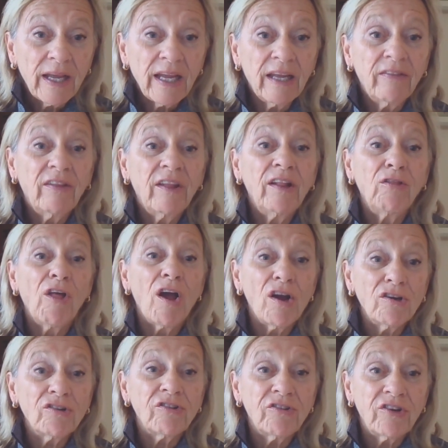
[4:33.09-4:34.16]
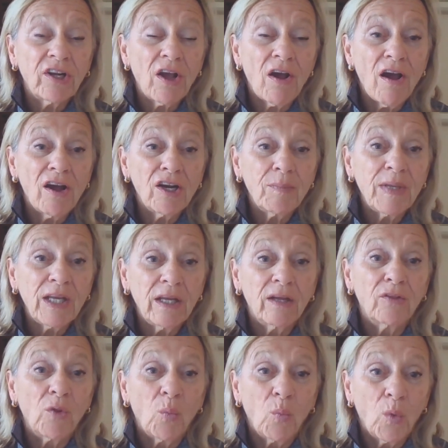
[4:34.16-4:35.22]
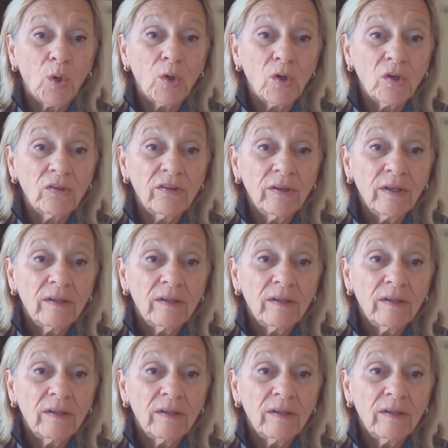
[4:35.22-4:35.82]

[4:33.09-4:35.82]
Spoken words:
in the largest economy in the world.